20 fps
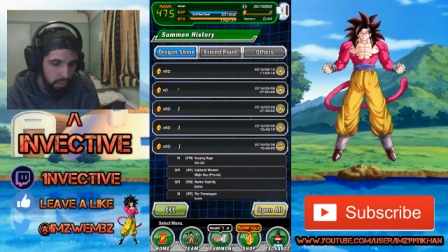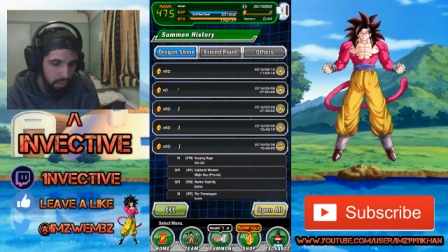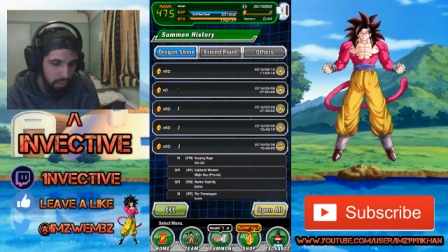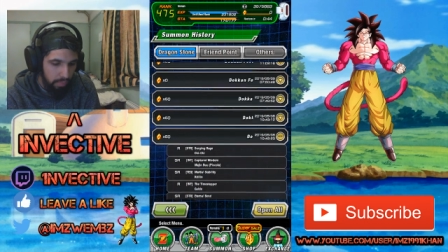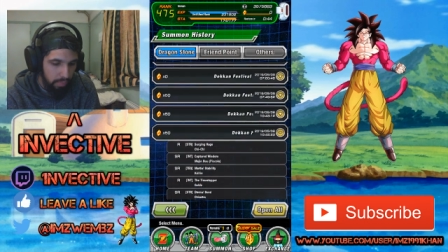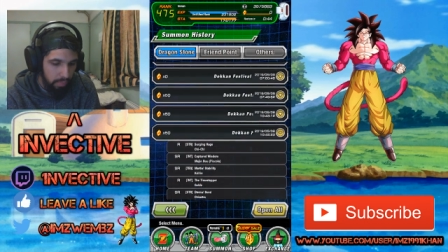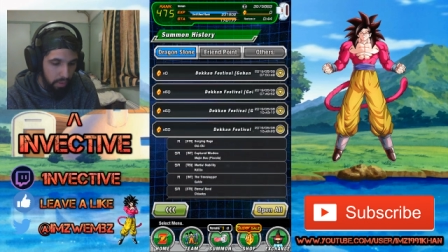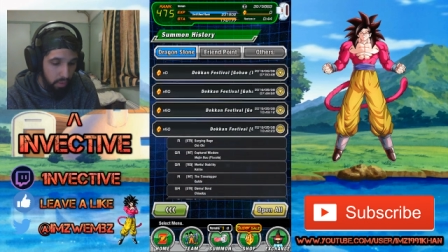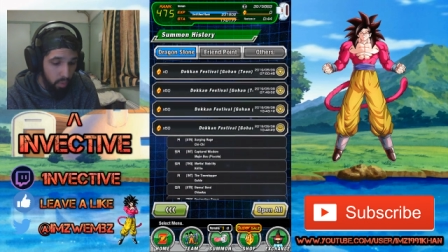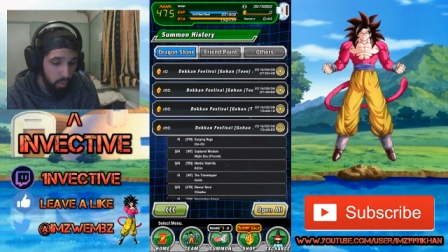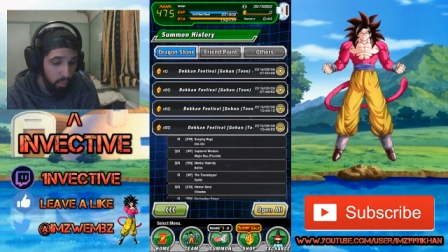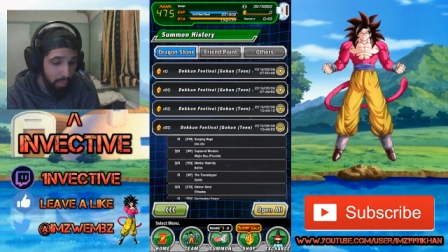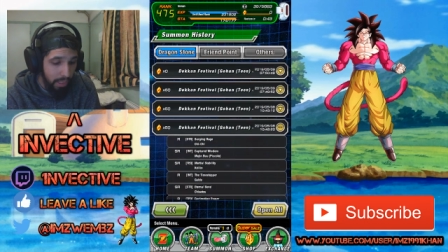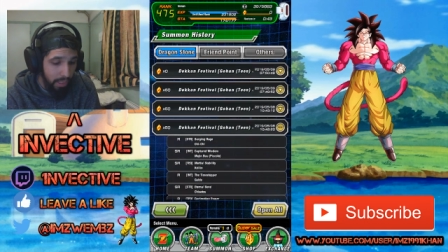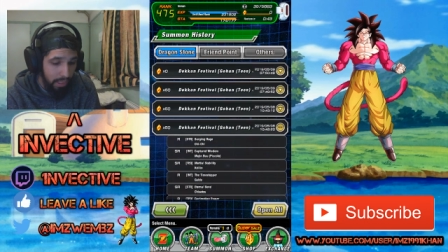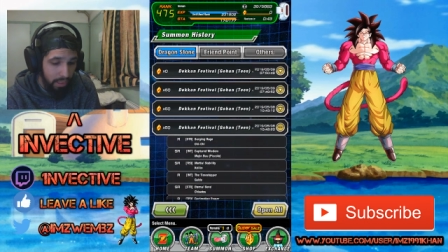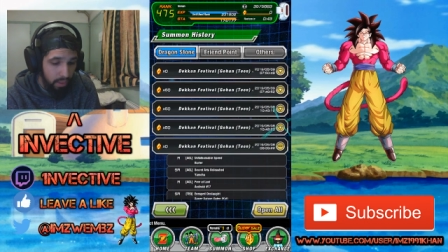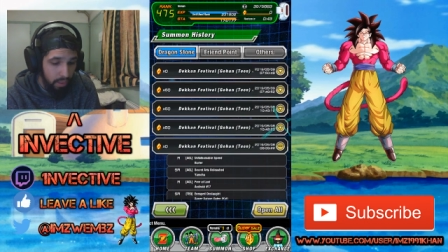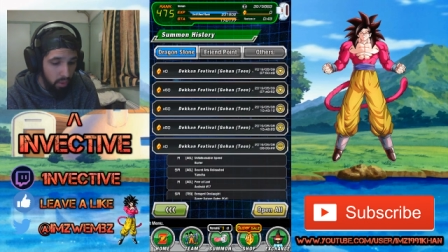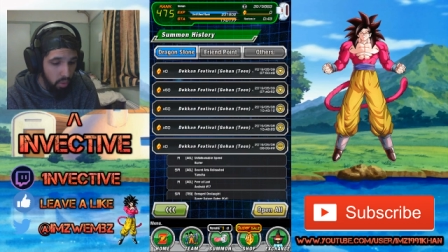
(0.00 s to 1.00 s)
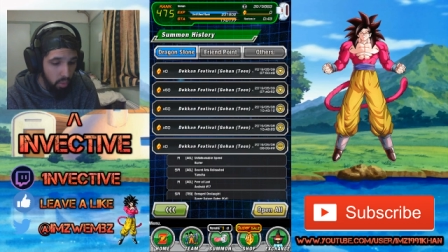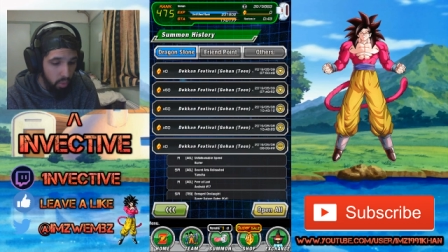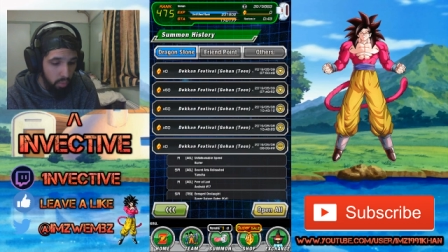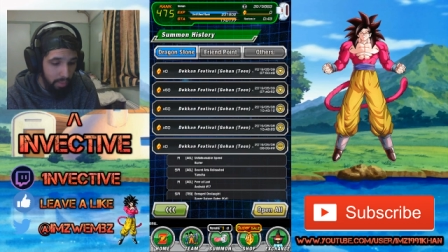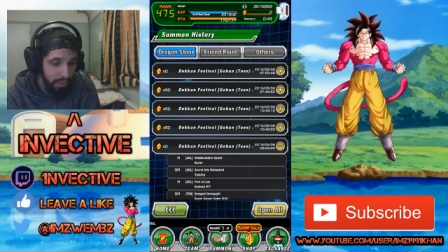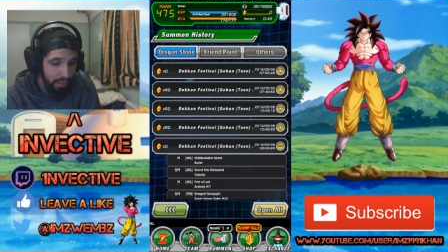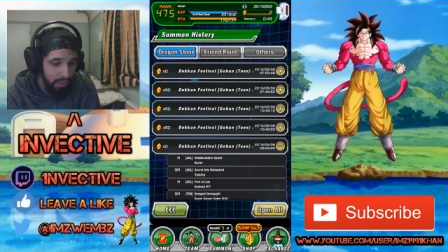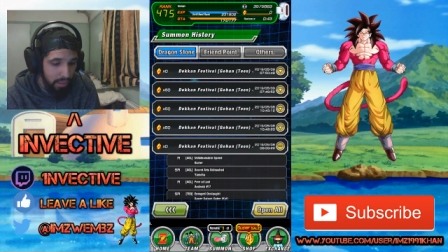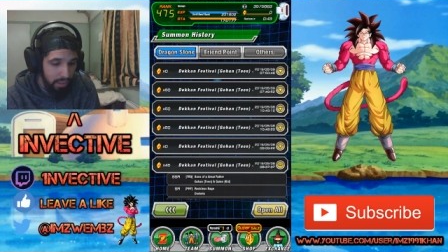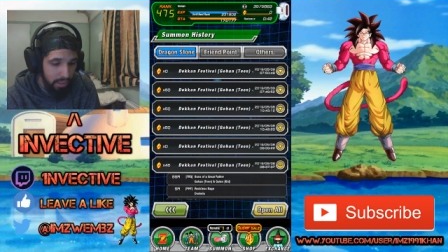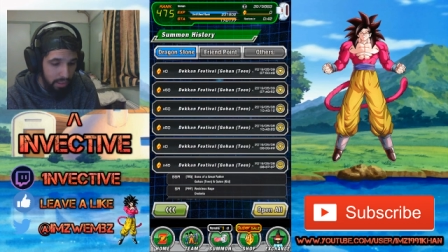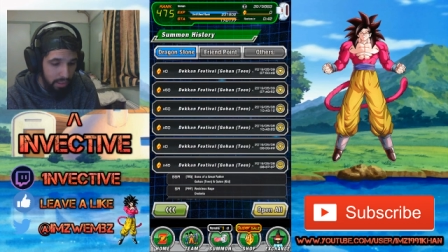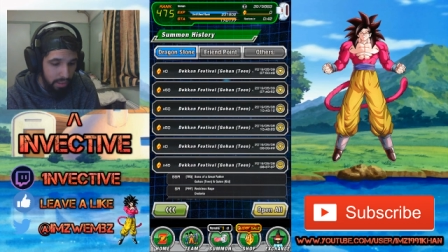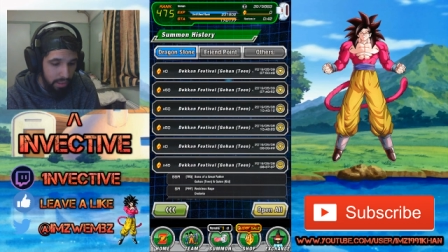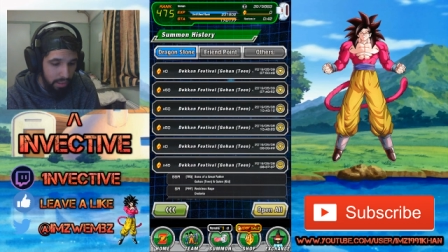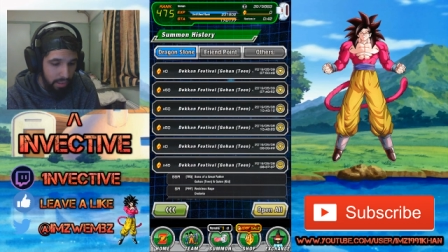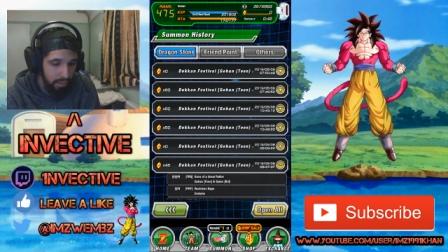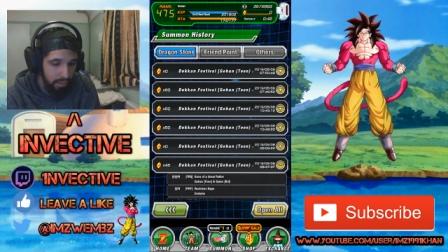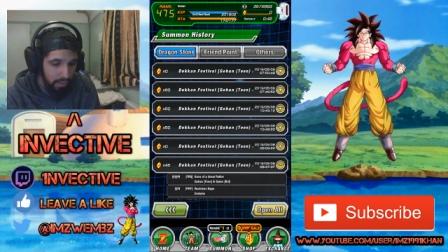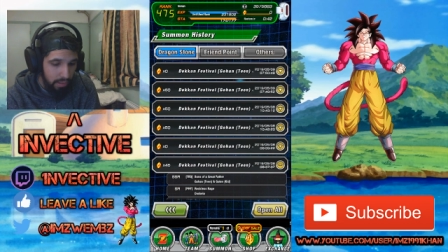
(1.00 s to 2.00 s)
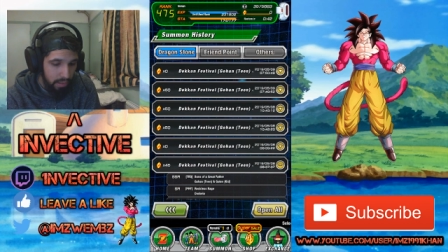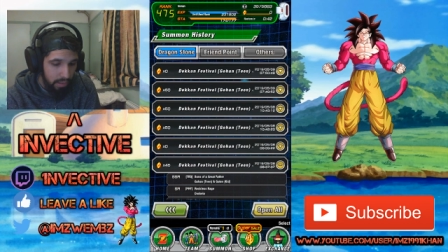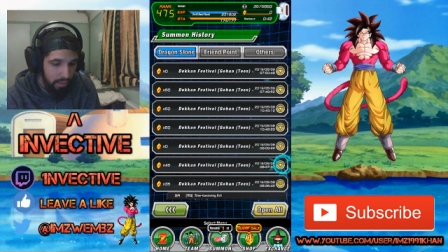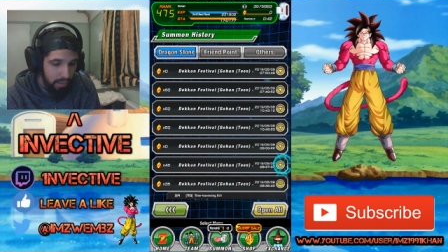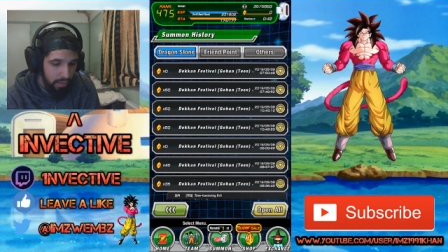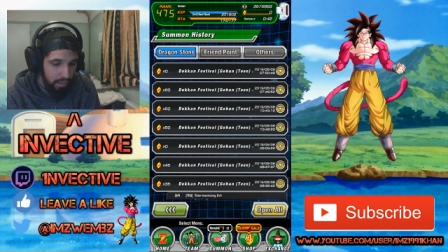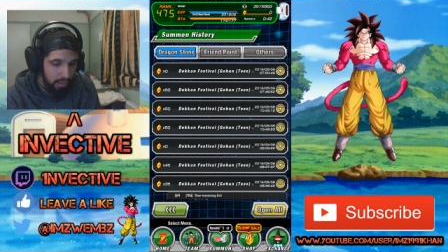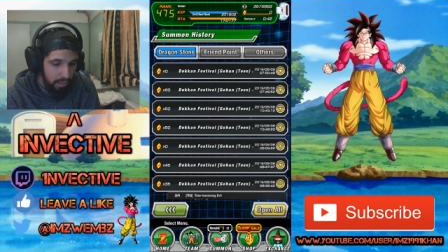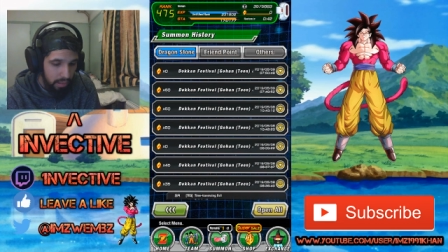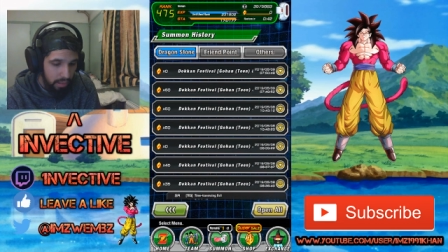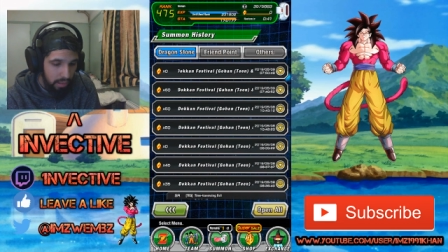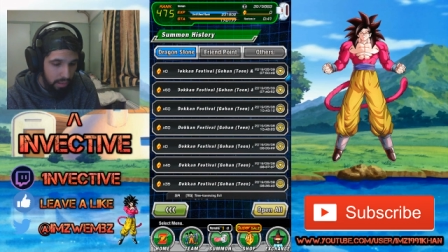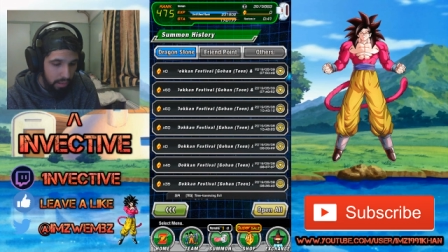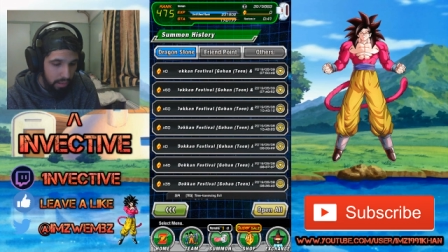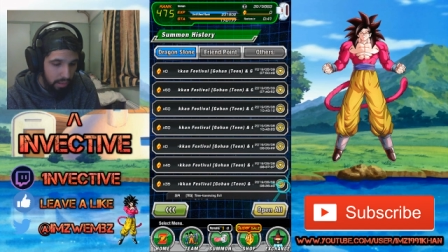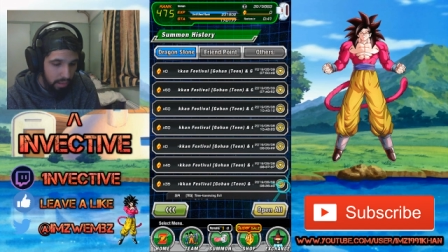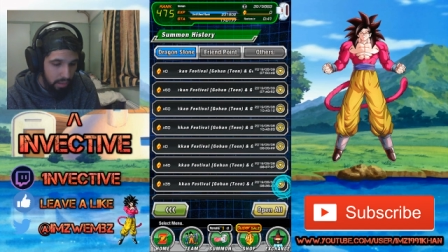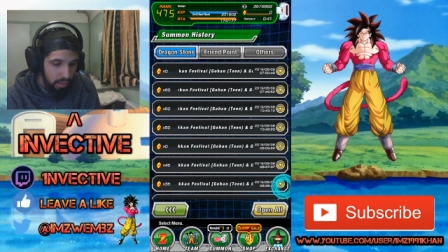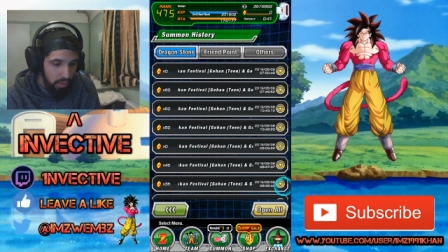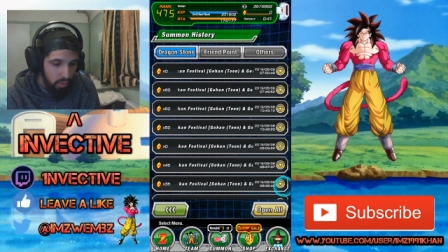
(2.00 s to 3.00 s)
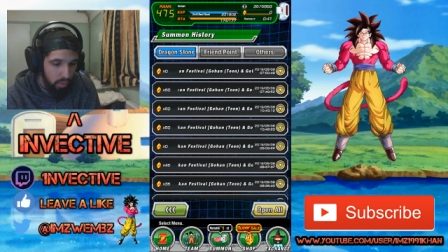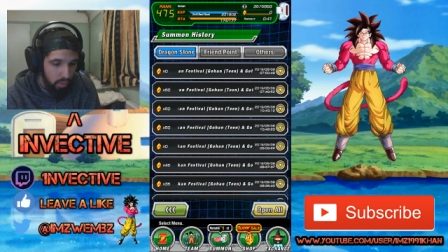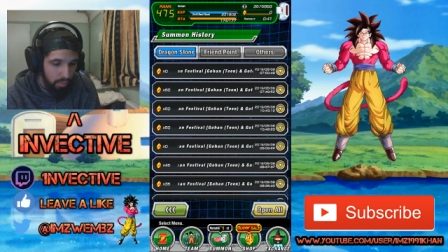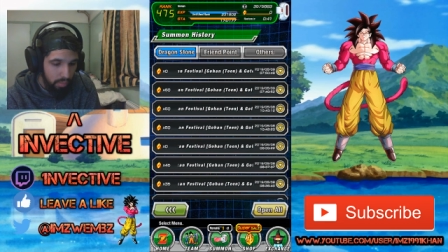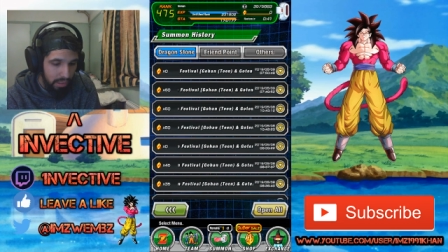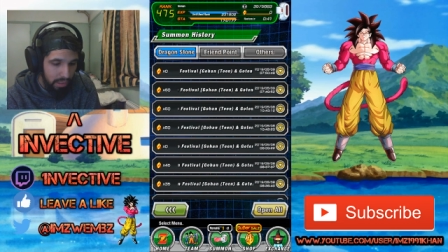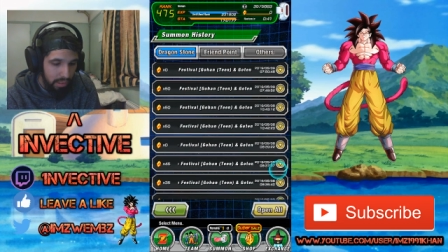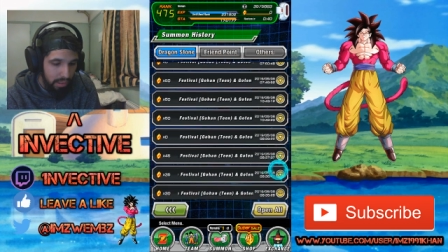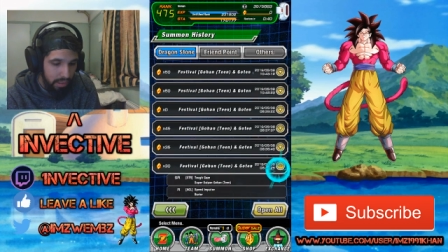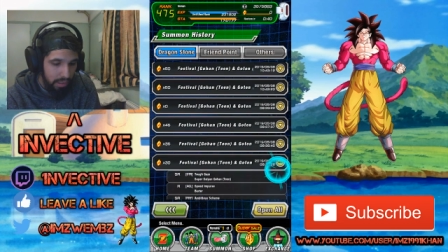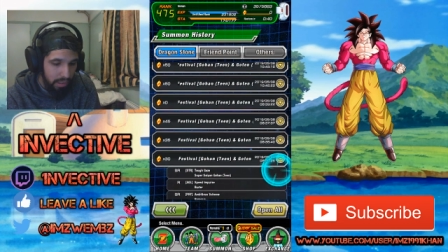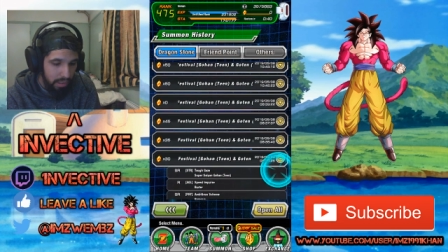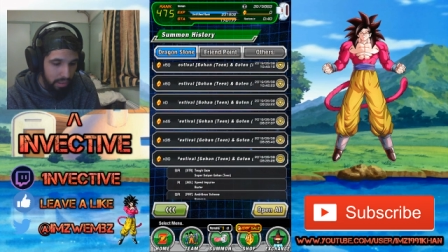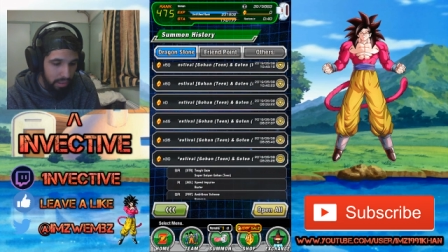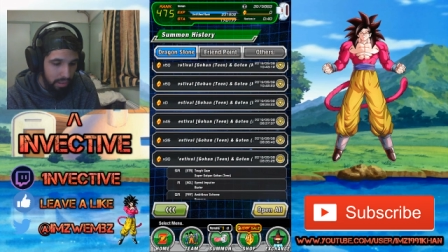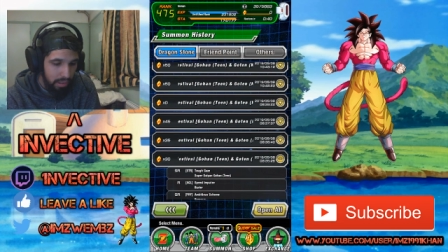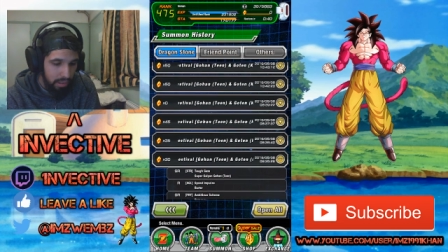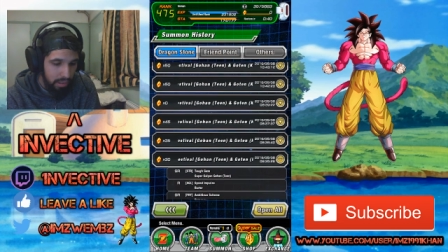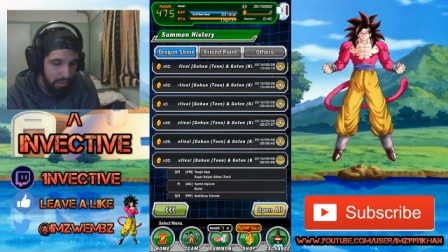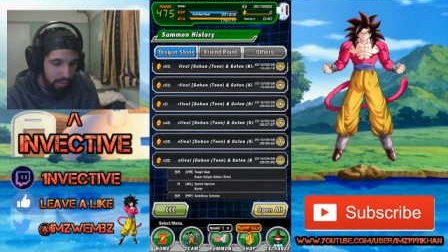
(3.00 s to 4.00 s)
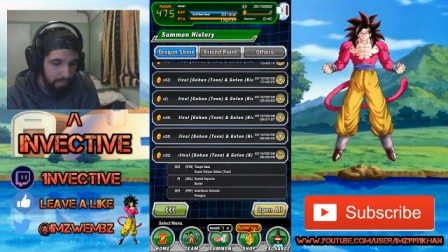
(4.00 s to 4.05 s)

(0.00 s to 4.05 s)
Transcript: It, will make it all makes sense here. It all makes sense.